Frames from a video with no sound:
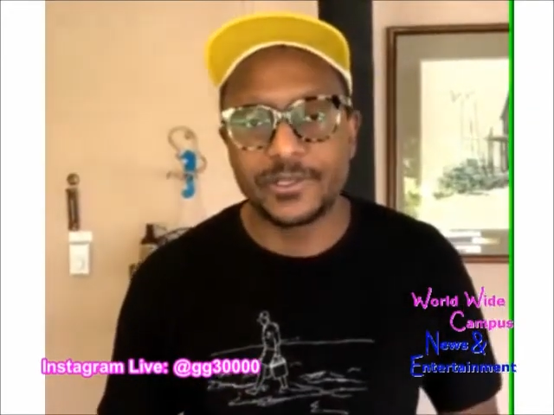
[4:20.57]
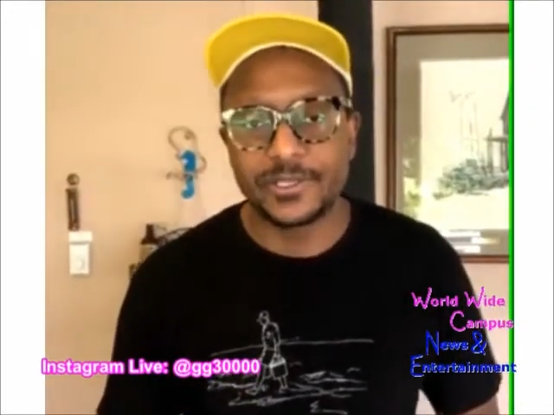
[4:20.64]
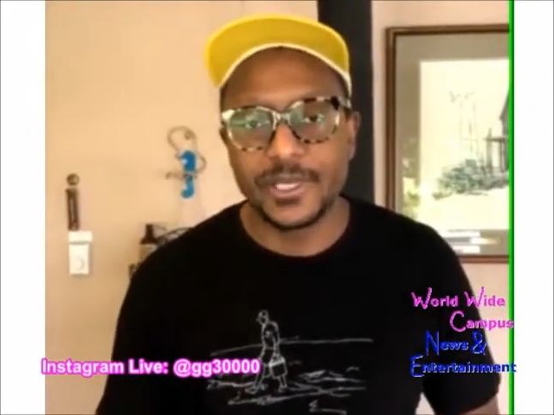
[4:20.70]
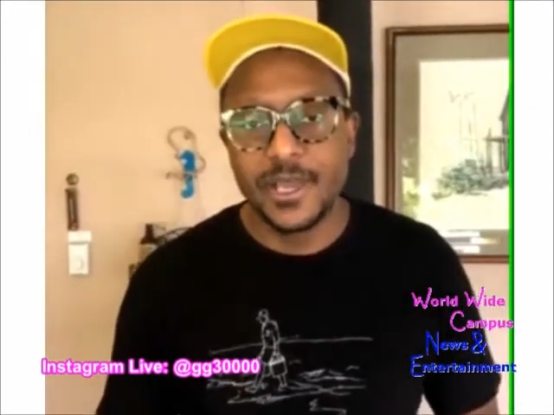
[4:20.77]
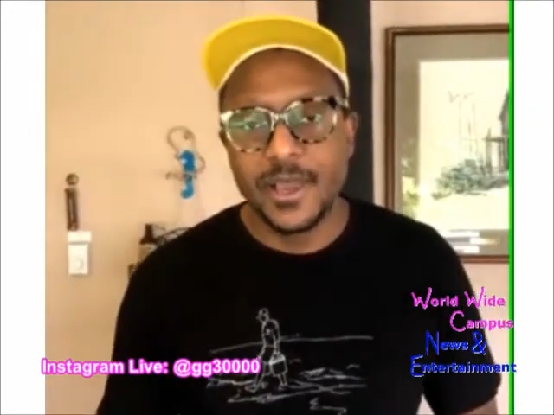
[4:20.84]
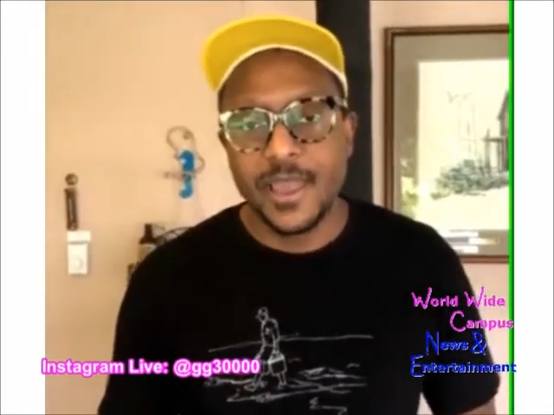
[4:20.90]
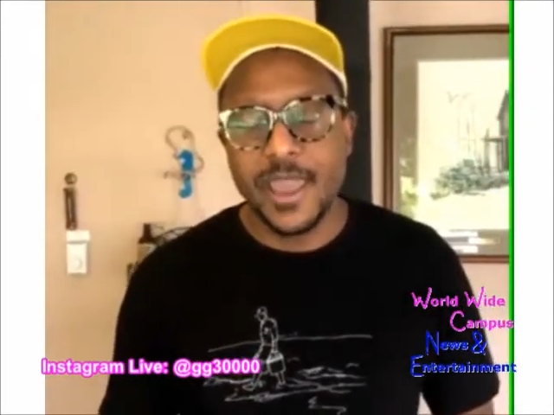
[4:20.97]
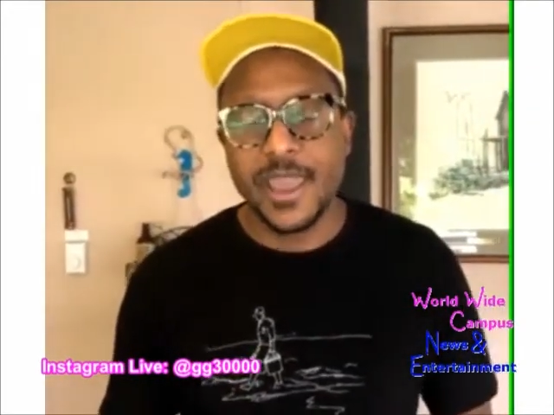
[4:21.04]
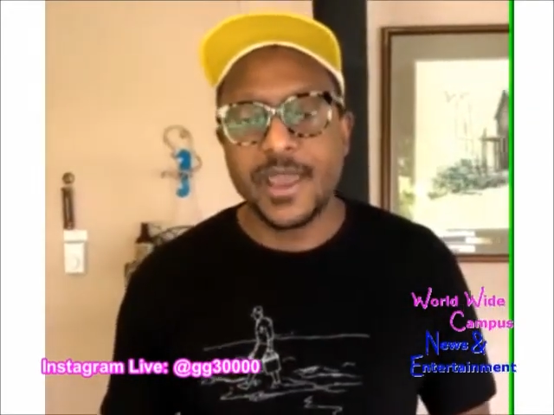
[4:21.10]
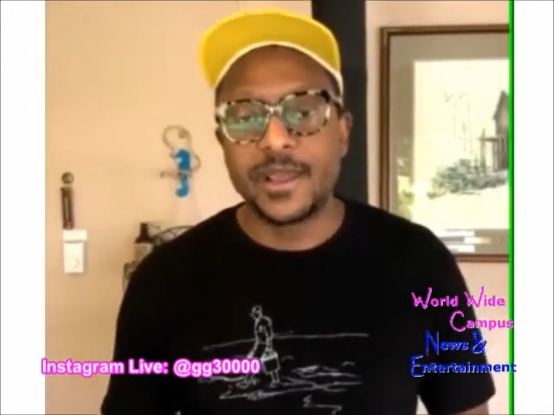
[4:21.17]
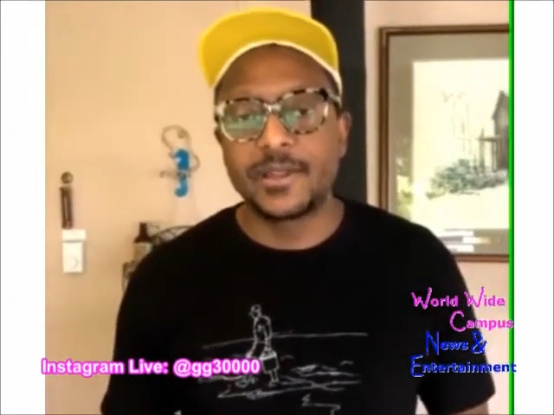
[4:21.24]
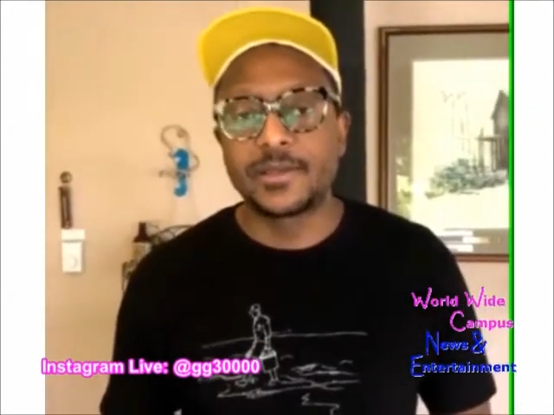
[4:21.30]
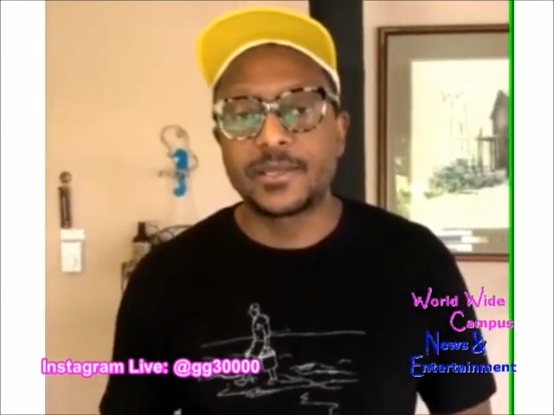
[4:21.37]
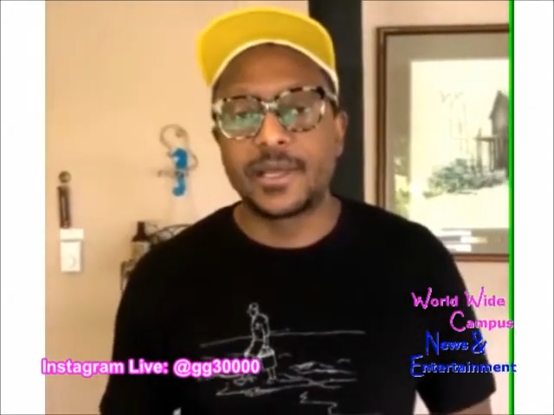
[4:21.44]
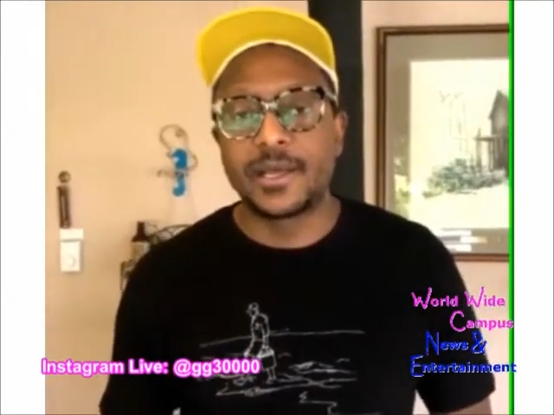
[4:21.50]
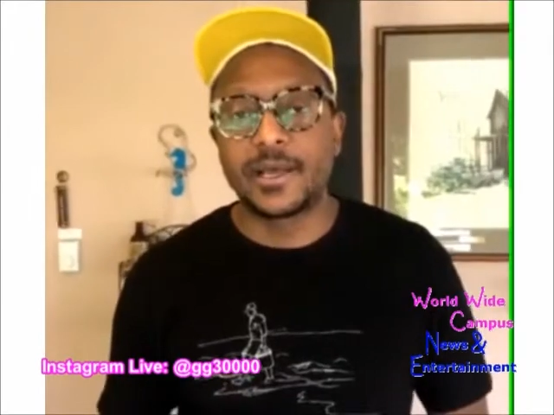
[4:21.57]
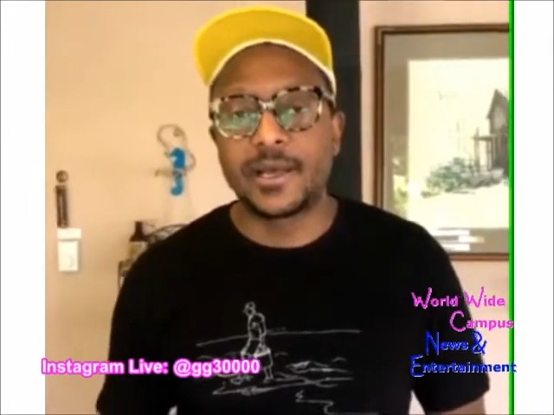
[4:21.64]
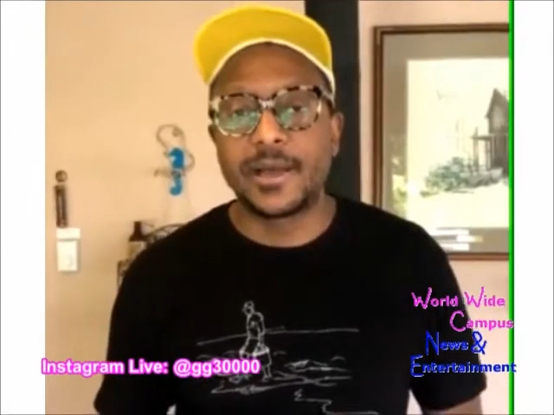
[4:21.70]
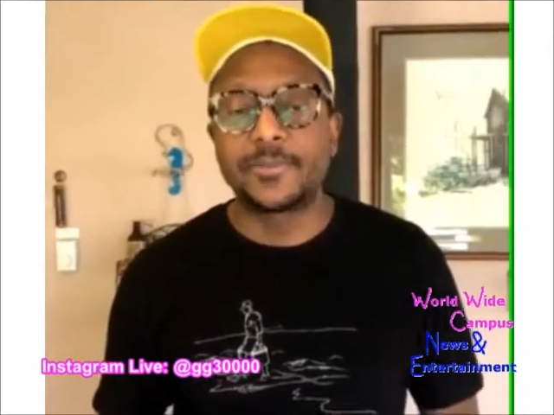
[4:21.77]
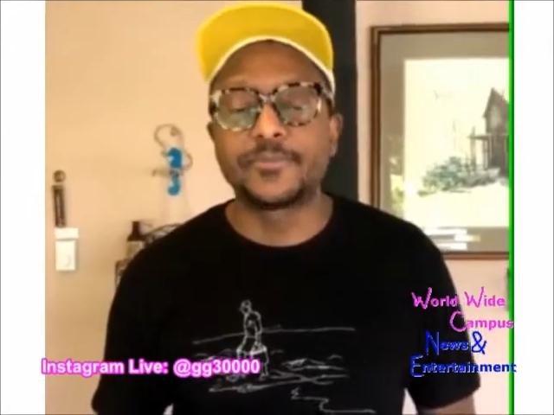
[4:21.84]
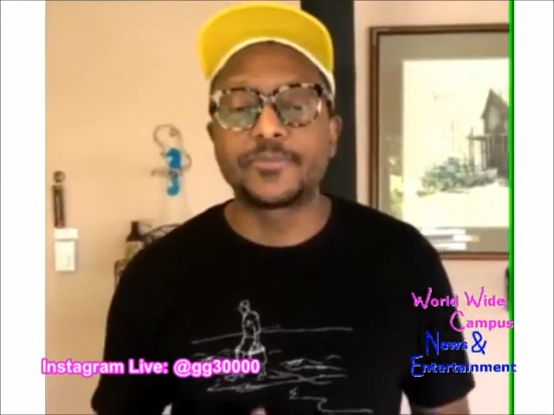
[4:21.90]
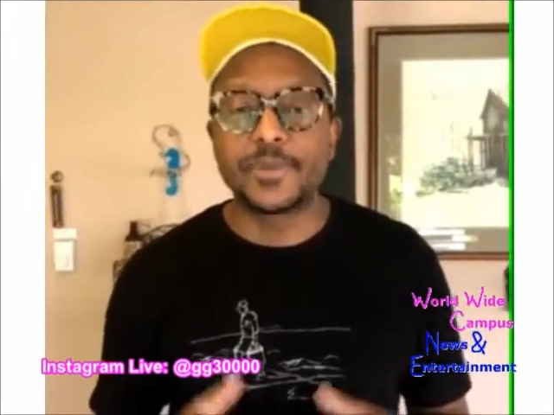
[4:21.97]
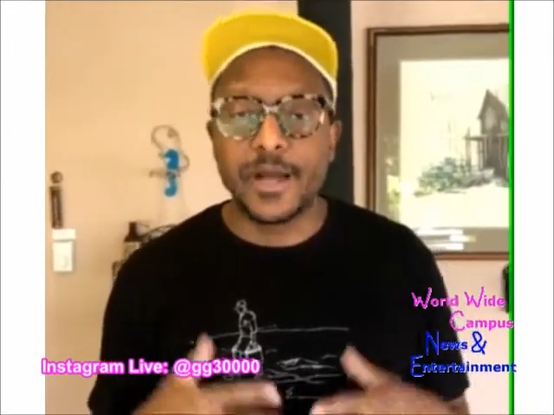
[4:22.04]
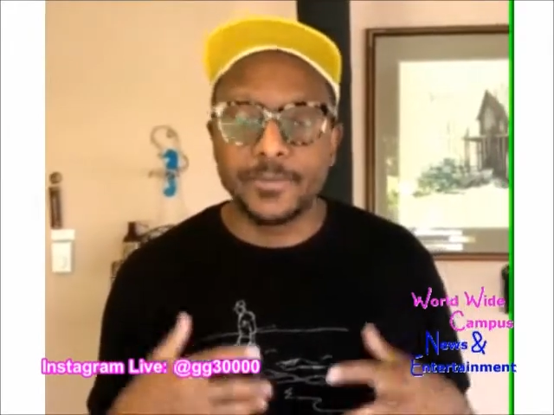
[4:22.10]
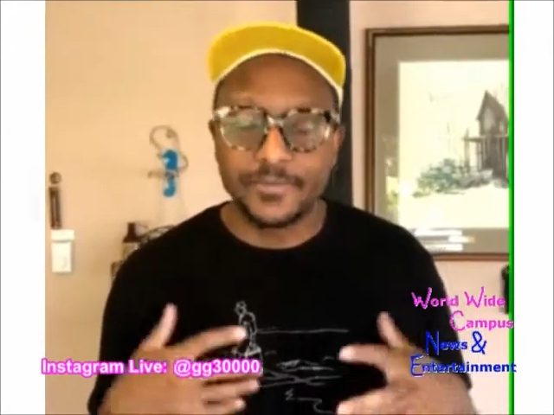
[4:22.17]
And I'm planning